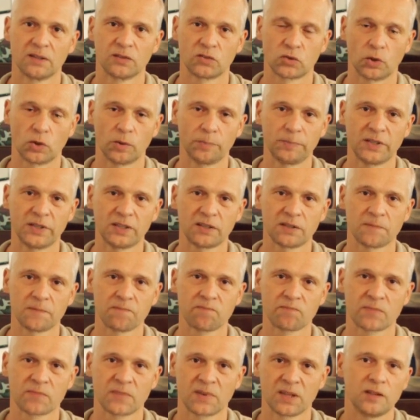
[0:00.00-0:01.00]
topic
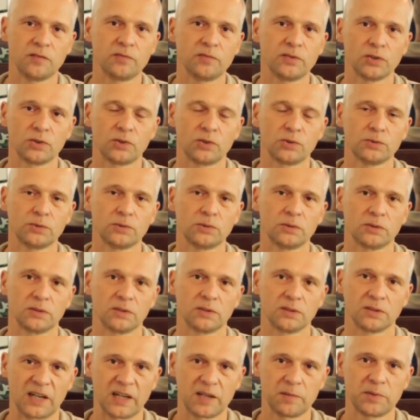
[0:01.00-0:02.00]
if you do
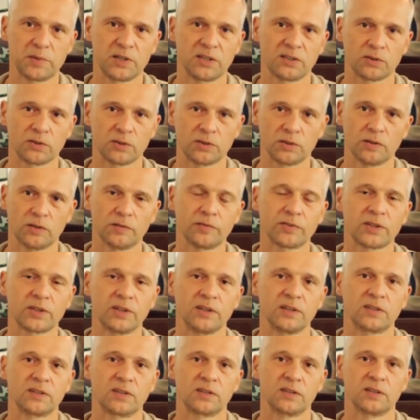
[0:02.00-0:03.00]
hybrid or
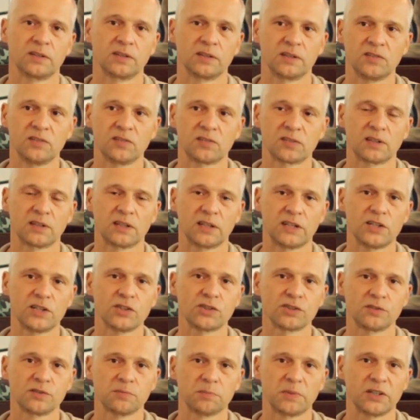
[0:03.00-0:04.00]
off-grid uh,
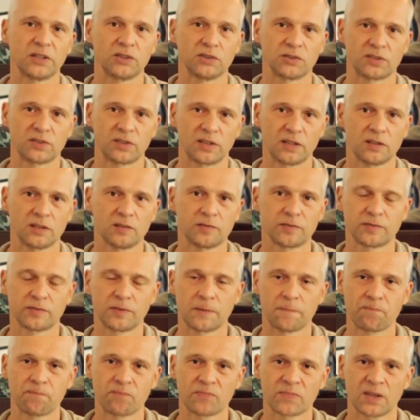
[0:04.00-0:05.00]
installation by yourself
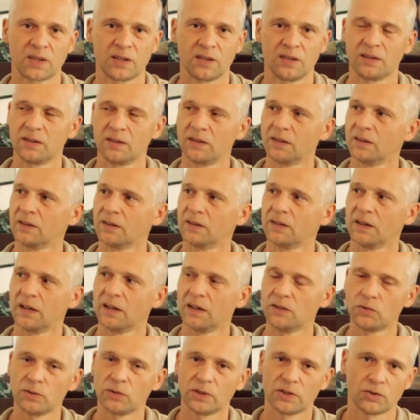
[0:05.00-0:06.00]

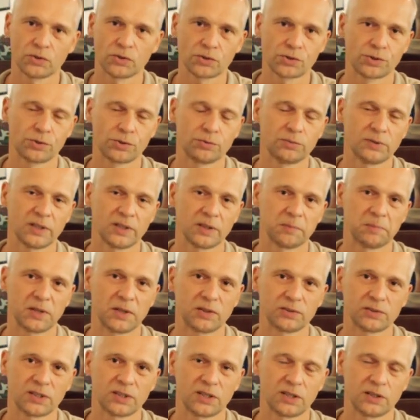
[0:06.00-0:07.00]
and you are not sure
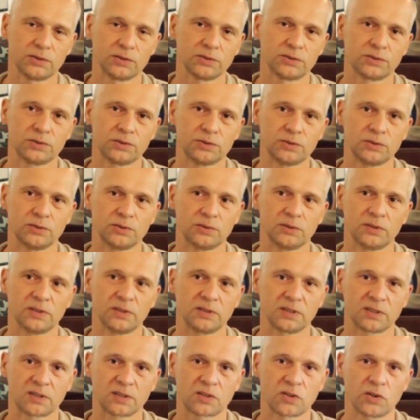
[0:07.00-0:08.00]
about how to
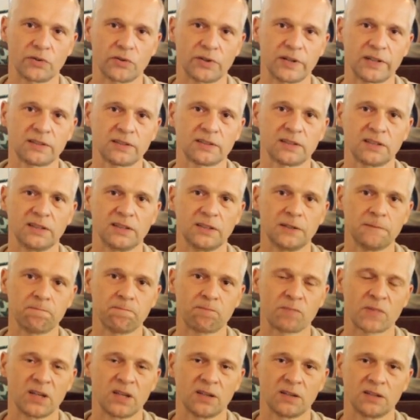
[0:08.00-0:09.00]
correctly
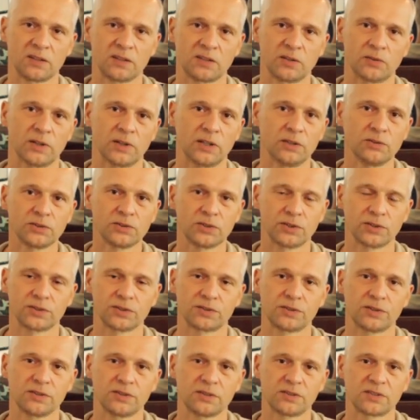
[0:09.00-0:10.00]
ground your
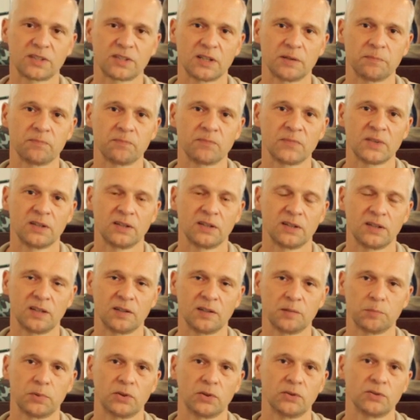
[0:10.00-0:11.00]
system
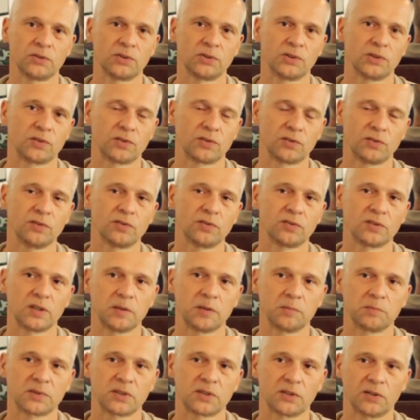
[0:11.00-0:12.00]
and bond your
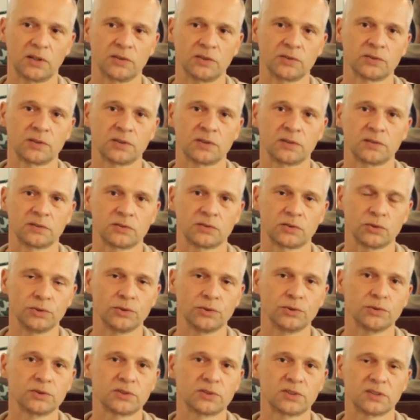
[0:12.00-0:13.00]
system ground to
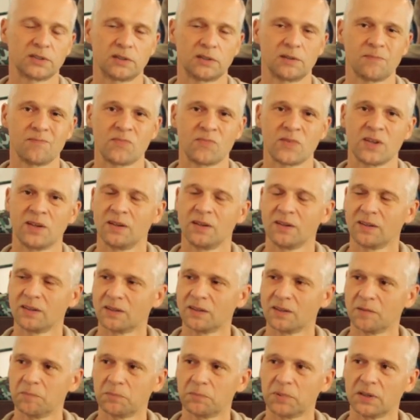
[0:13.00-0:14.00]
neutral,
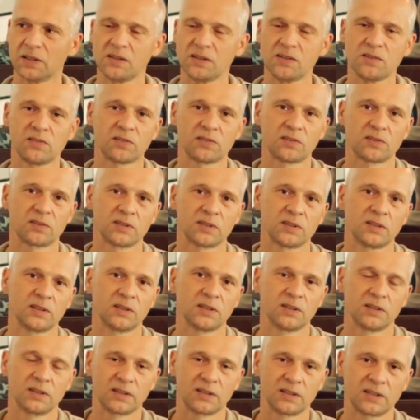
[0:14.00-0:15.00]
then please
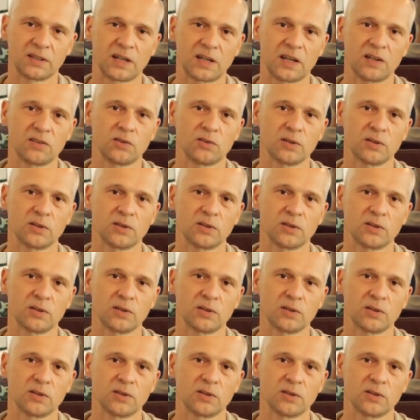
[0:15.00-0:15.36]
get